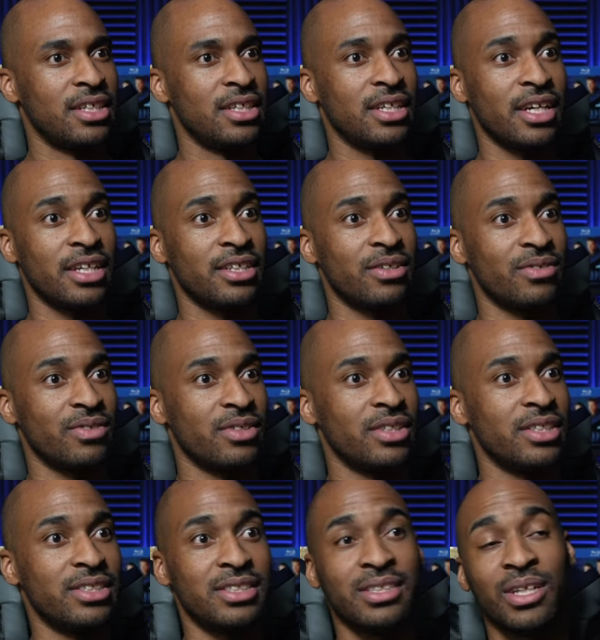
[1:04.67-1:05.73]
Yeah, I don't,
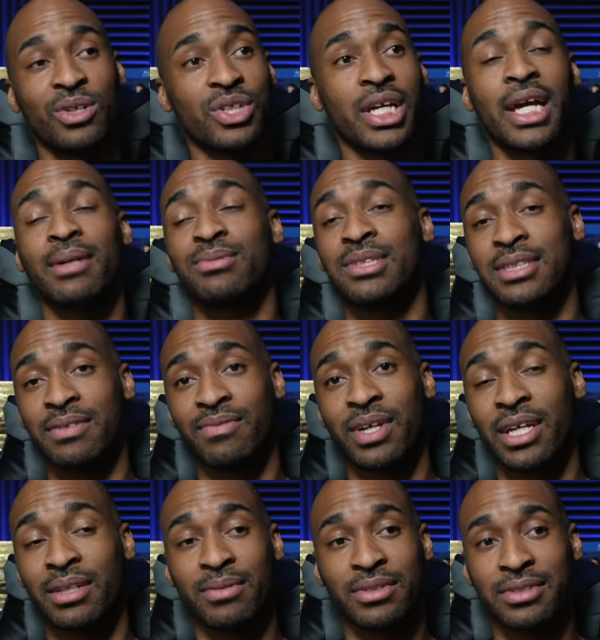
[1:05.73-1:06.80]
There's no captions
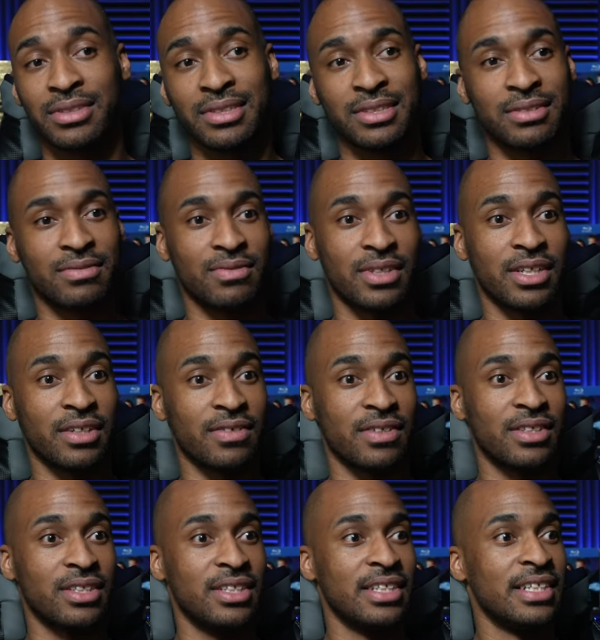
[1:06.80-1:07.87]
available, uh,
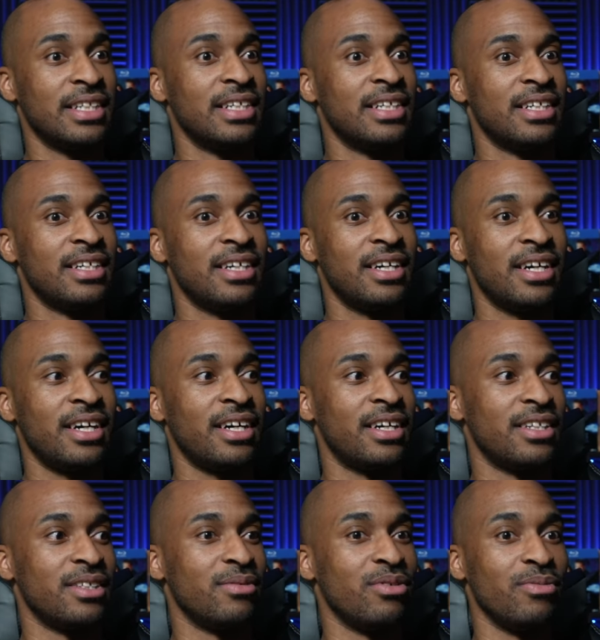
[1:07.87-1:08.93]
whatever.
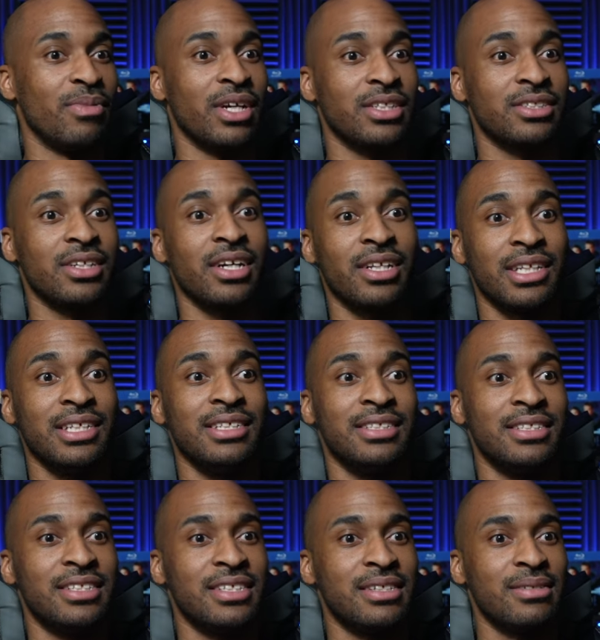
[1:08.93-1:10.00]
Uh, let me make sure at
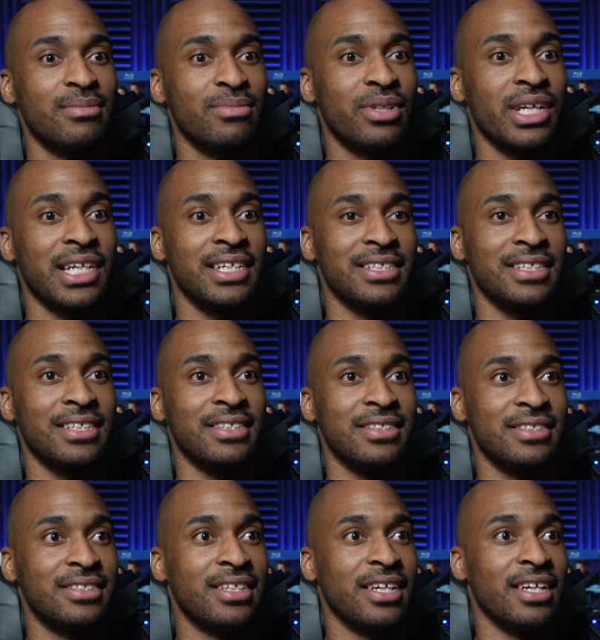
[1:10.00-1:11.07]
least plays in
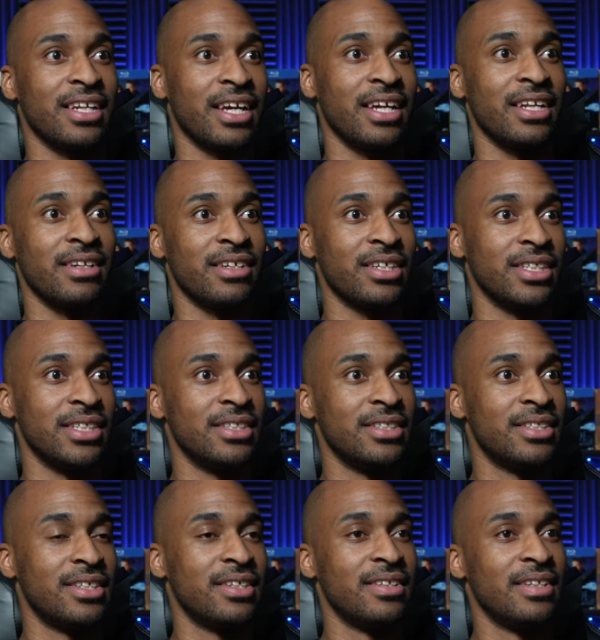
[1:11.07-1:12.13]
1080
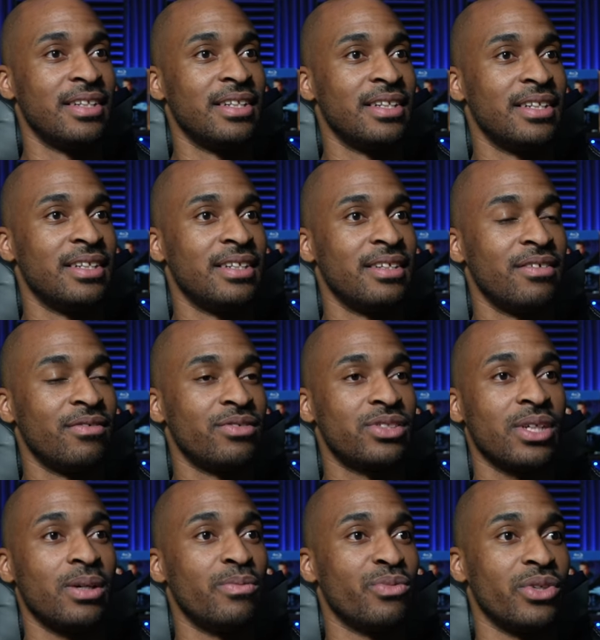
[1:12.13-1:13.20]
because for
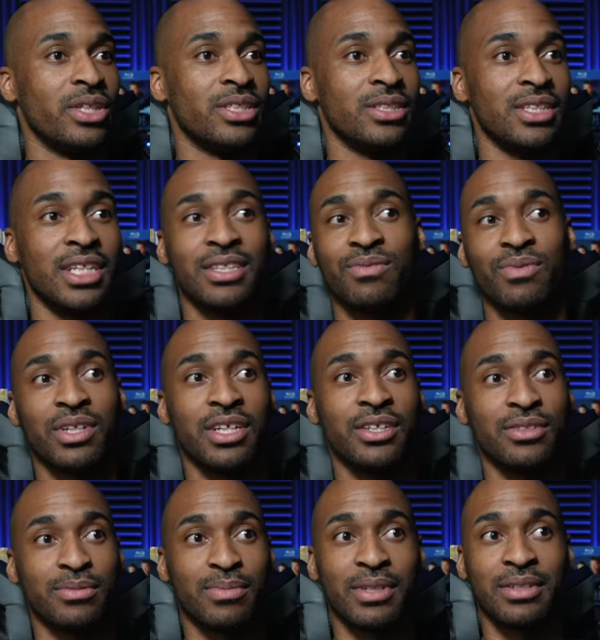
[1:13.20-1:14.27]
some reason these
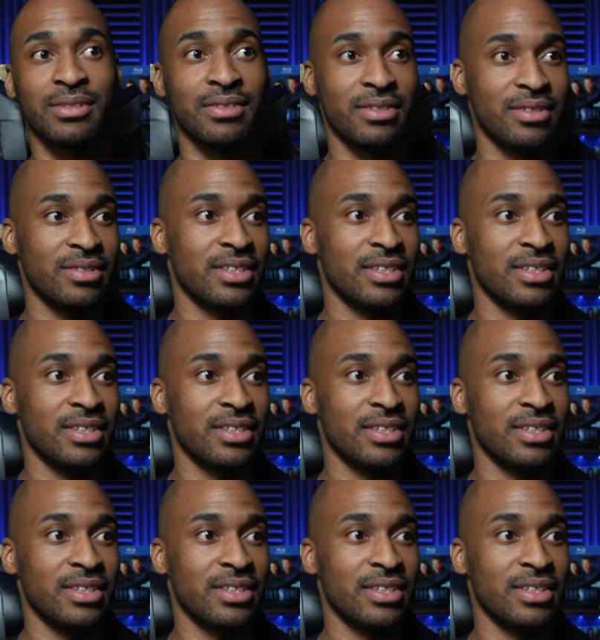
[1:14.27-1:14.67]
videos been